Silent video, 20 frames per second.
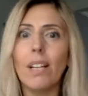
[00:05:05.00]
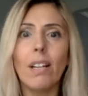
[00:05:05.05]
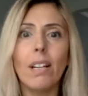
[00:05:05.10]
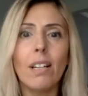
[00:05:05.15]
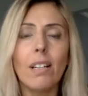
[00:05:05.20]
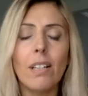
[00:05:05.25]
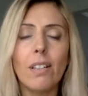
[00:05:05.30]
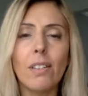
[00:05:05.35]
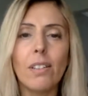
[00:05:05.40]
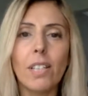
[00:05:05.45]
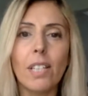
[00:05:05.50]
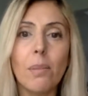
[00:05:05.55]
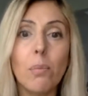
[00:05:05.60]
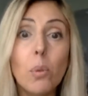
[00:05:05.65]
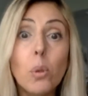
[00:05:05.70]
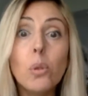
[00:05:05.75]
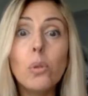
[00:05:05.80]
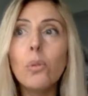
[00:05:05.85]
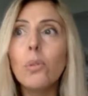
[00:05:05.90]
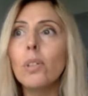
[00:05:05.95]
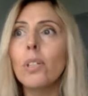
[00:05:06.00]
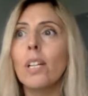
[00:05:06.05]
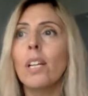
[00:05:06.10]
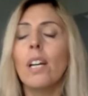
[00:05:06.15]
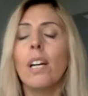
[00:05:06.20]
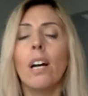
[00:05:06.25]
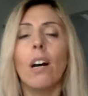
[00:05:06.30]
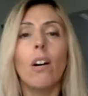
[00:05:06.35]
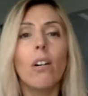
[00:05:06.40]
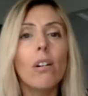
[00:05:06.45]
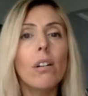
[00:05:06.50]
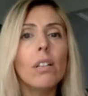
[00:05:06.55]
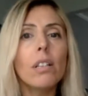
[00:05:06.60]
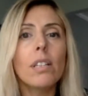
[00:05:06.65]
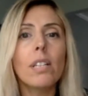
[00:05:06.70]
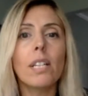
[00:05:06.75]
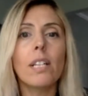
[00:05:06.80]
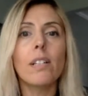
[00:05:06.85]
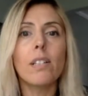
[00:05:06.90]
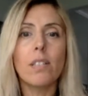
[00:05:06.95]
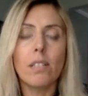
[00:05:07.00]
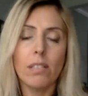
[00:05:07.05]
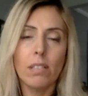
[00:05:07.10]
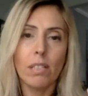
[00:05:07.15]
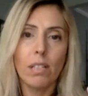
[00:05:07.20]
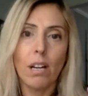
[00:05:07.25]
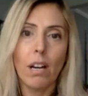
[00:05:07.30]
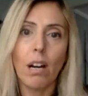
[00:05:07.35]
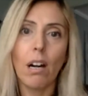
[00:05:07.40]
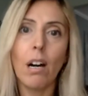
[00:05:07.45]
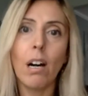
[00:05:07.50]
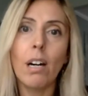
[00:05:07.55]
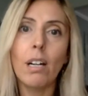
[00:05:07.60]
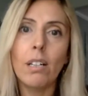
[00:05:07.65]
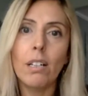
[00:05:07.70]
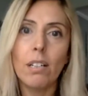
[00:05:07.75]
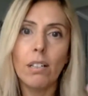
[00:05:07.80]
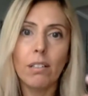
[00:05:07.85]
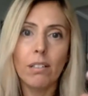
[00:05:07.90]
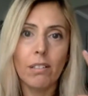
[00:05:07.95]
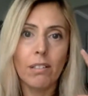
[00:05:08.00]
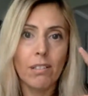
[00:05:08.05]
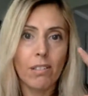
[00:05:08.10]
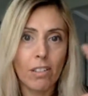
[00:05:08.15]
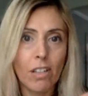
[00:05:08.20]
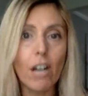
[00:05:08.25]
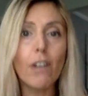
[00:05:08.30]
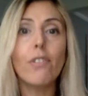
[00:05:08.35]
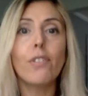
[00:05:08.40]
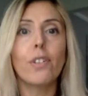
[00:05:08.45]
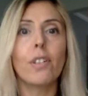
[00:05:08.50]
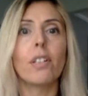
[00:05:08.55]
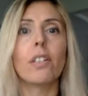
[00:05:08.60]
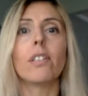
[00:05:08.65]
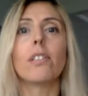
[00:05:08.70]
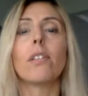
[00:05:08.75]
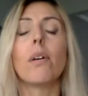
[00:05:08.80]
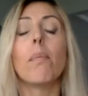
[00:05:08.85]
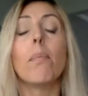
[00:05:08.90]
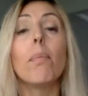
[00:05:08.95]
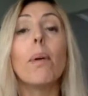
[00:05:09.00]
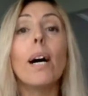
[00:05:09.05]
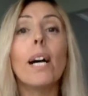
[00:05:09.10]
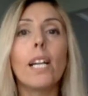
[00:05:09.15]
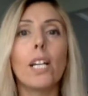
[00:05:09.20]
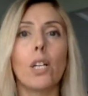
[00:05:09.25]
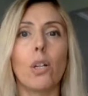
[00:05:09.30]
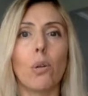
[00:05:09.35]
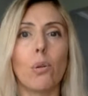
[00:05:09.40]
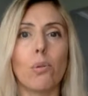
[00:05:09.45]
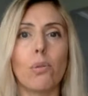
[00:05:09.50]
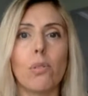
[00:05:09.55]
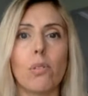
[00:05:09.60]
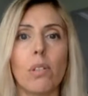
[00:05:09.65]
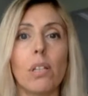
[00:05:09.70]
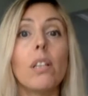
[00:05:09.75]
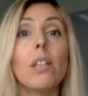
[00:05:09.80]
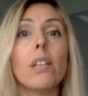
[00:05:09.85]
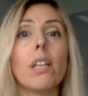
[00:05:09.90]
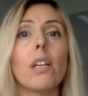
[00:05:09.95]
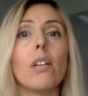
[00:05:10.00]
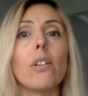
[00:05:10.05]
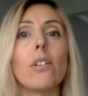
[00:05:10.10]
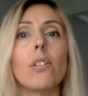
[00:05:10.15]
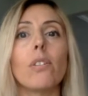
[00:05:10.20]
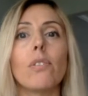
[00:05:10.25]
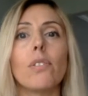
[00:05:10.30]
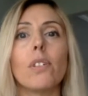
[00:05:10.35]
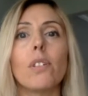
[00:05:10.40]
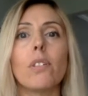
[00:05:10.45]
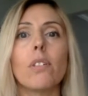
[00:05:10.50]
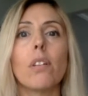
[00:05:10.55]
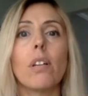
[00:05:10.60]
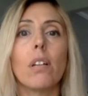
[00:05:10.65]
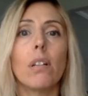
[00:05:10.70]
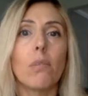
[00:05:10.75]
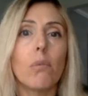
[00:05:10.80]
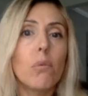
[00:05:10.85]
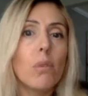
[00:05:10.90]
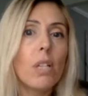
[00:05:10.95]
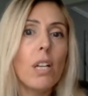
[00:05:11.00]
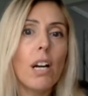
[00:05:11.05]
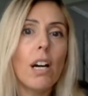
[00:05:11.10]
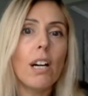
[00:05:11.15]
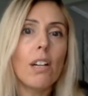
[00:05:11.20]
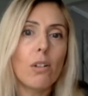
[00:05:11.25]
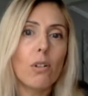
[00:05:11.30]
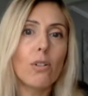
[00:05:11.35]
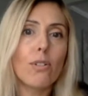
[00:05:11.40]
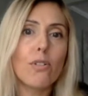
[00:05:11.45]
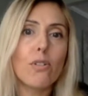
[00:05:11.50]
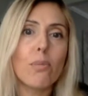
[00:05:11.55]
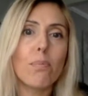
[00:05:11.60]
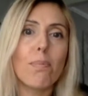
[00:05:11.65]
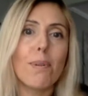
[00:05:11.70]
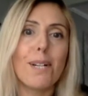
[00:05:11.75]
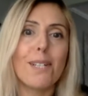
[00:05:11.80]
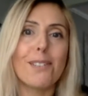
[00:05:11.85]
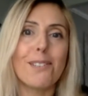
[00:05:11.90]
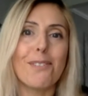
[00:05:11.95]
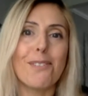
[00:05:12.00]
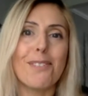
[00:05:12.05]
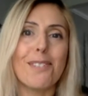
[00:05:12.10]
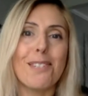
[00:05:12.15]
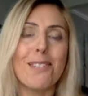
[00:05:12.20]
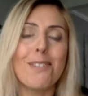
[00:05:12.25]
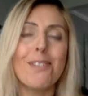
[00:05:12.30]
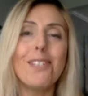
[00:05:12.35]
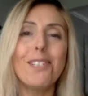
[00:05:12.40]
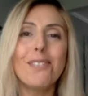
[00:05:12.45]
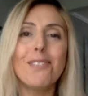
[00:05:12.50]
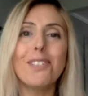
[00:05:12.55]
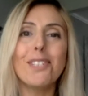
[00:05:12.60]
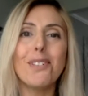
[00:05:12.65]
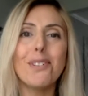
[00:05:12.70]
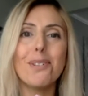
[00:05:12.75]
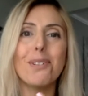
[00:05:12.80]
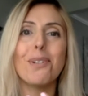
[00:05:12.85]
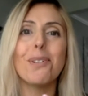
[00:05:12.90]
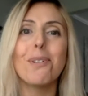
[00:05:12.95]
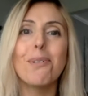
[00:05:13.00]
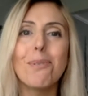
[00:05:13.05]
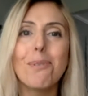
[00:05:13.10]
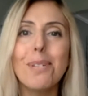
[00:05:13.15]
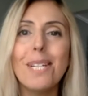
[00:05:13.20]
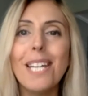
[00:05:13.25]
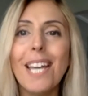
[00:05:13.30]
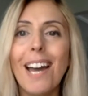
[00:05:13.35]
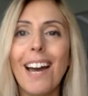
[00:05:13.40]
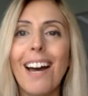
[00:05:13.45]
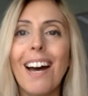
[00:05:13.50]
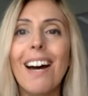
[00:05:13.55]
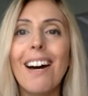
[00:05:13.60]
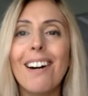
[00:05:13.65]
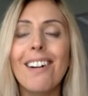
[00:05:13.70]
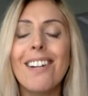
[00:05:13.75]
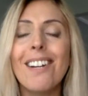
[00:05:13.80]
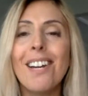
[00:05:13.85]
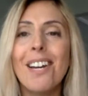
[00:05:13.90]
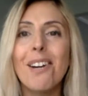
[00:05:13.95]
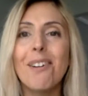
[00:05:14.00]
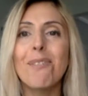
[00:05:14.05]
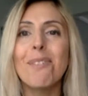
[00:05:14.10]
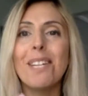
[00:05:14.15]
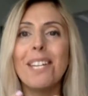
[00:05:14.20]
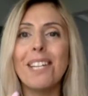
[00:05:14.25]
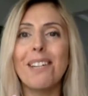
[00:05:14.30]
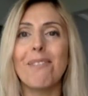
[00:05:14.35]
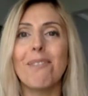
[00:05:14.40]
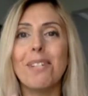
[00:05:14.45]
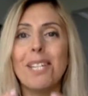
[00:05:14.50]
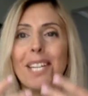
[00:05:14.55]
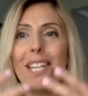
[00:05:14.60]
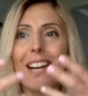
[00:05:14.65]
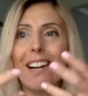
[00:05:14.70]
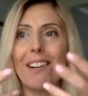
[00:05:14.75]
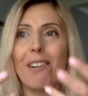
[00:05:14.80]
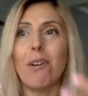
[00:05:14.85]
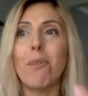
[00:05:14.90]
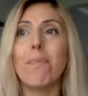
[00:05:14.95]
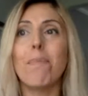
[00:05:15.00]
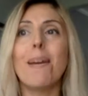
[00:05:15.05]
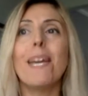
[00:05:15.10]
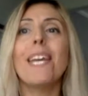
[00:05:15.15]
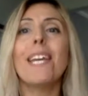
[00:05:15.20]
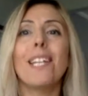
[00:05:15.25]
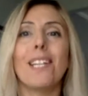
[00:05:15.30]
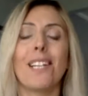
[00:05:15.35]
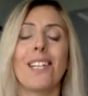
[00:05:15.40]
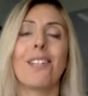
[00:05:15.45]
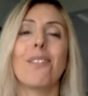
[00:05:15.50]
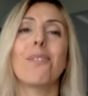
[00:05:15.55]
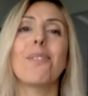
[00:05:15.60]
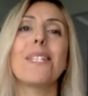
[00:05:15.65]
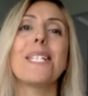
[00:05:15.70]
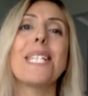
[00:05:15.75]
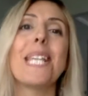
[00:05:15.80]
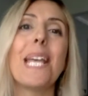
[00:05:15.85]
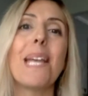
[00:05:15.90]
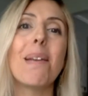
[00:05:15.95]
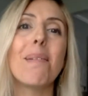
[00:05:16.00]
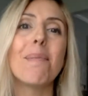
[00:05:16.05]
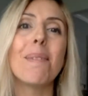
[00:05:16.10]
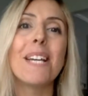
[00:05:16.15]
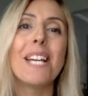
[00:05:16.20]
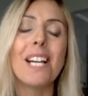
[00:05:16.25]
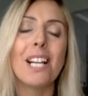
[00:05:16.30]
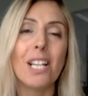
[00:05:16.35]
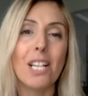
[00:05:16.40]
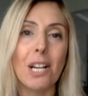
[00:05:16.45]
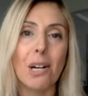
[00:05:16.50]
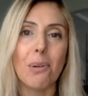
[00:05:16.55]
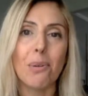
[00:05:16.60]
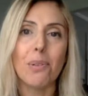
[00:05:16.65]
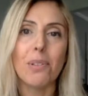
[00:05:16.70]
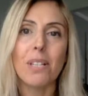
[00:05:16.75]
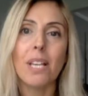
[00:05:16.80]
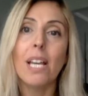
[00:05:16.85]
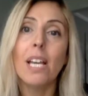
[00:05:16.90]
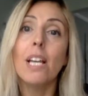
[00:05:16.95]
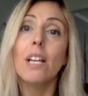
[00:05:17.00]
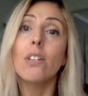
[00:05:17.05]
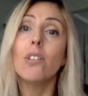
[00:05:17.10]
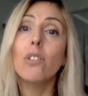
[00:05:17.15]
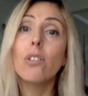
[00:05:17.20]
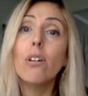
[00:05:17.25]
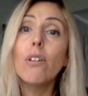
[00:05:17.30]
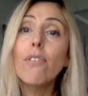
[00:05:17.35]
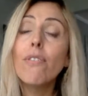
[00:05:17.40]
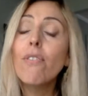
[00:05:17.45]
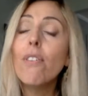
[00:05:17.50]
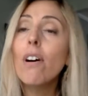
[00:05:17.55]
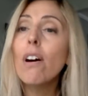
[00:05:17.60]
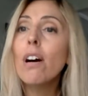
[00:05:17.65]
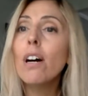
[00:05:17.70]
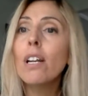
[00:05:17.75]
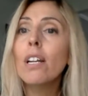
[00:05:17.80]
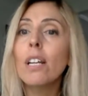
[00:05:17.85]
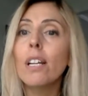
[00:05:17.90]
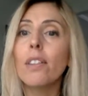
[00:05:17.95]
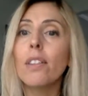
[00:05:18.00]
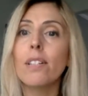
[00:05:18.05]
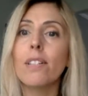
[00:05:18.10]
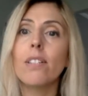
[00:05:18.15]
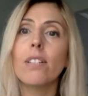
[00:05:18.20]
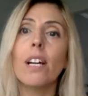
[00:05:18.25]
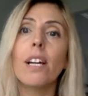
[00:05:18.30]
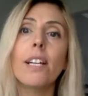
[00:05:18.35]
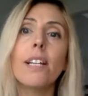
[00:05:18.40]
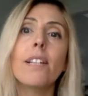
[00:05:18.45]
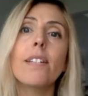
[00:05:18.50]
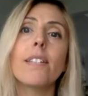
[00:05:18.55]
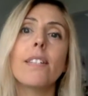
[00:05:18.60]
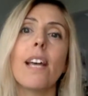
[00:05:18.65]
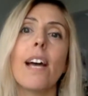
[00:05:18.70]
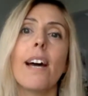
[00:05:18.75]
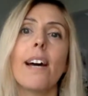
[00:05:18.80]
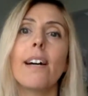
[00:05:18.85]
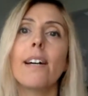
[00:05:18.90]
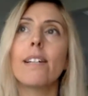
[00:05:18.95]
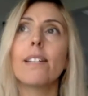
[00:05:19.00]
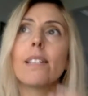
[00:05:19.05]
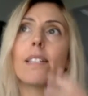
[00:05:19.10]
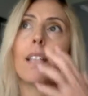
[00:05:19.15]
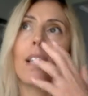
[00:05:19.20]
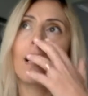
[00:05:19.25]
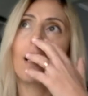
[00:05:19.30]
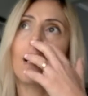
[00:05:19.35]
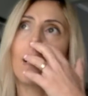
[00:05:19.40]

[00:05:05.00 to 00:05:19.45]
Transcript: the moon, all these are governed by laws in the universe. We are also part of this universe, so we obey the same laws. So far, the science has,